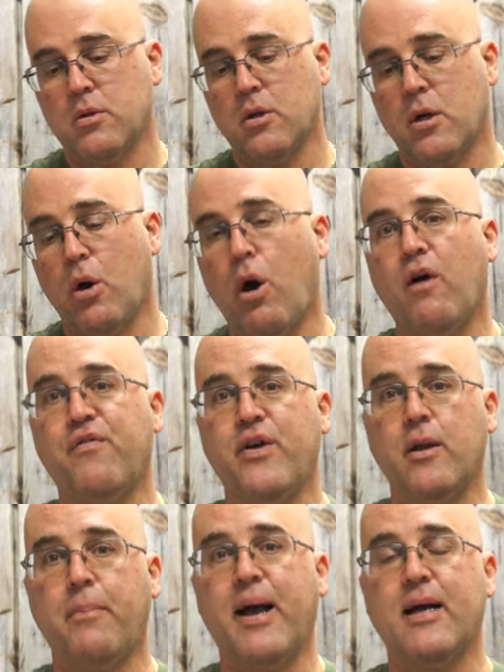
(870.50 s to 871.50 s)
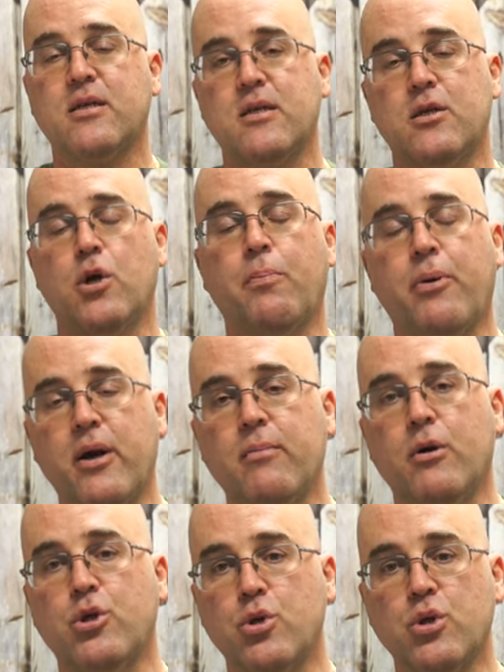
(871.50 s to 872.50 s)
the coffee in the basket, you're pretty
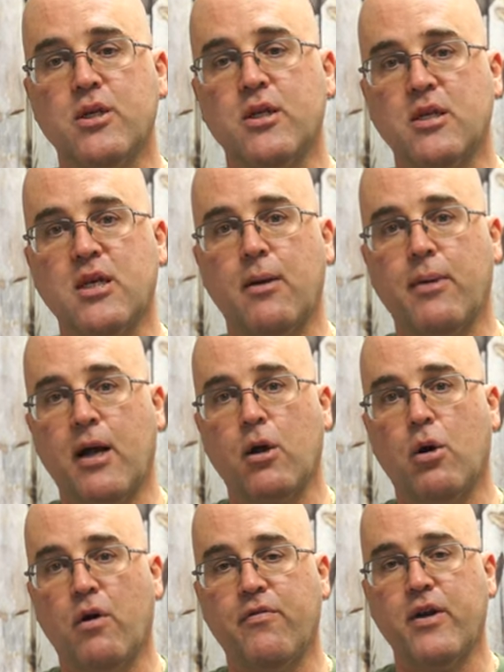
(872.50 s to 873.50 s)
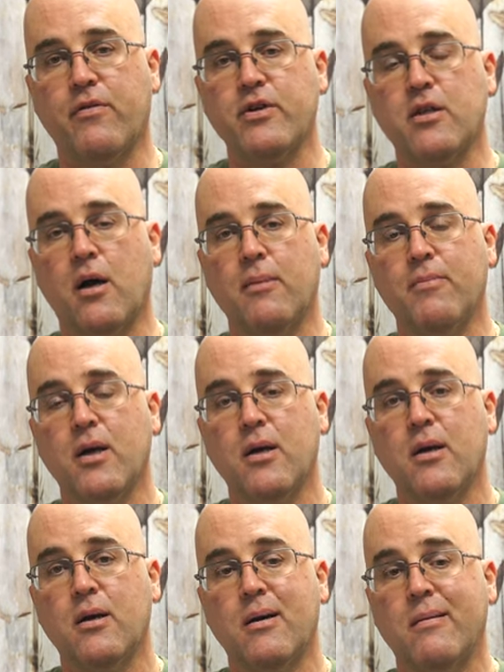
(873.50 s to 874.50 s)
much using the same amount of coffee every time.
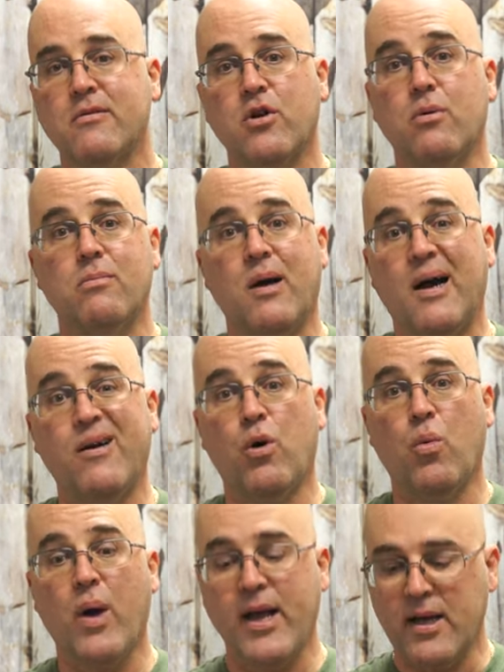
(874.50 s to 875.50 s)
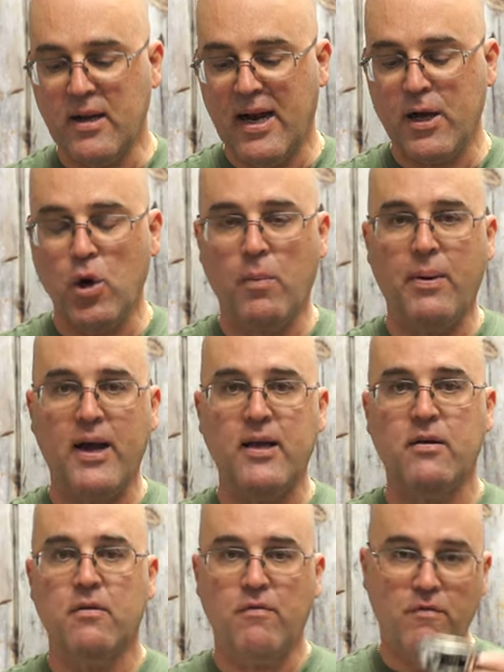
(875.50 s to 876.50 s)
So I don't weigh it. I go by
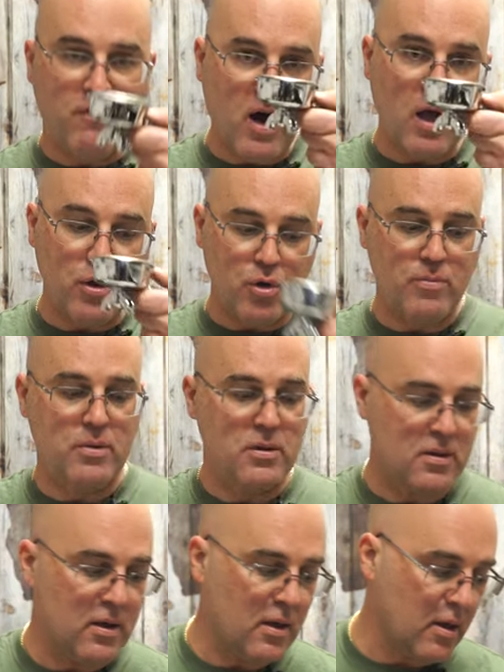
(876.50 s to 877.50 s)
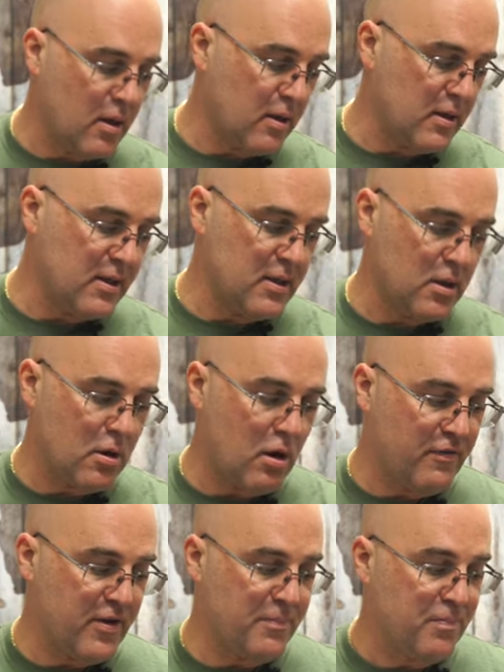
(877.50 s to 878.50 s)
volume uh, in the
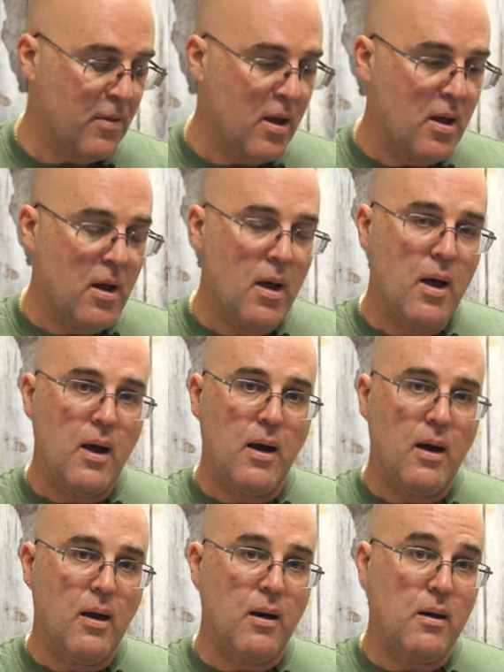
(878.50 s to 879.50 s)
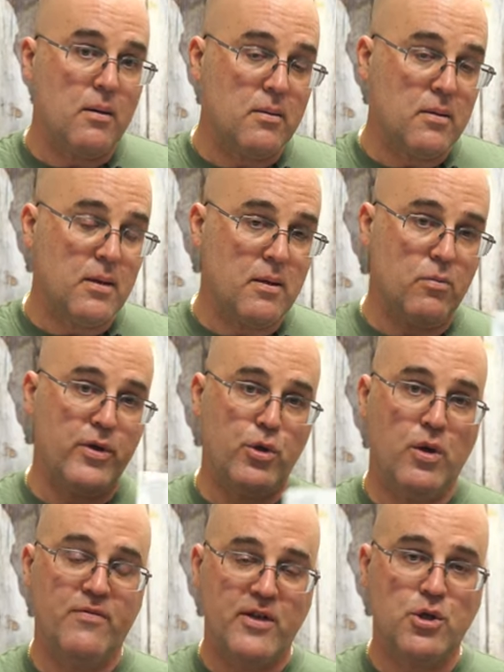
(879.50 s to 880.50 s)
coffee. Uh, we do
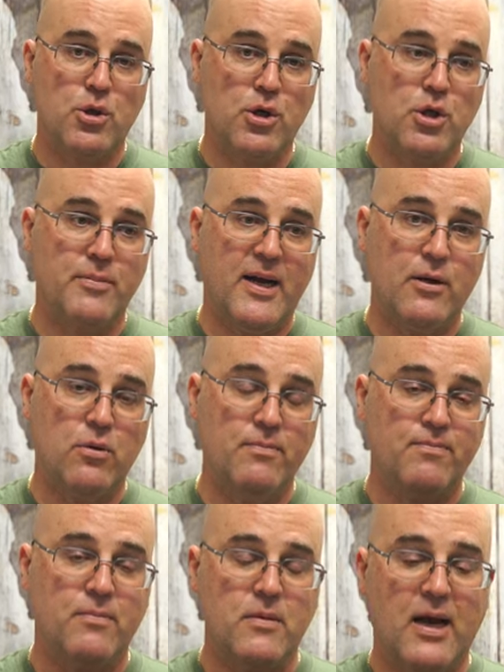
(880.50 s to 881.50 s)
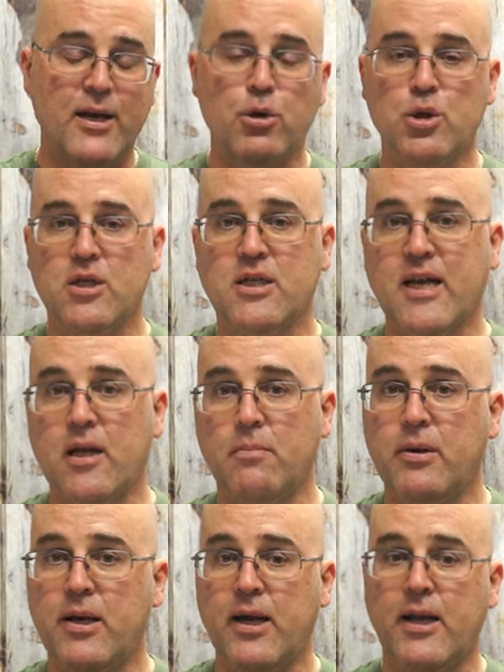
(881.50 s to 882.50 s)
have the instruction manual. I usually say in the
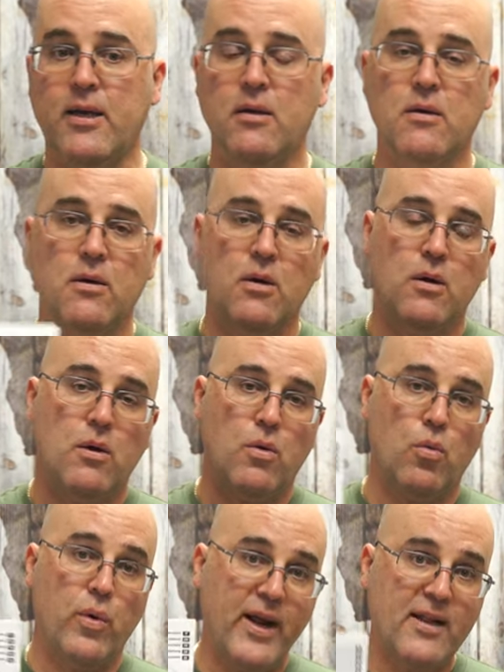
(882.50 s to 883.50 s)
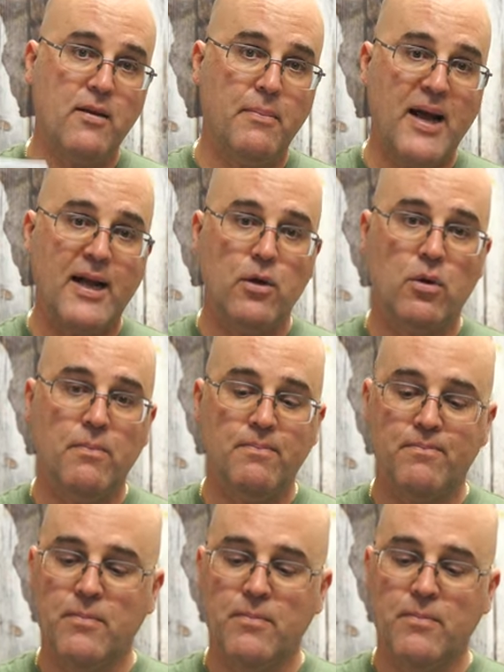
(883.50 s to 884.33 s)
beginning, read the manual.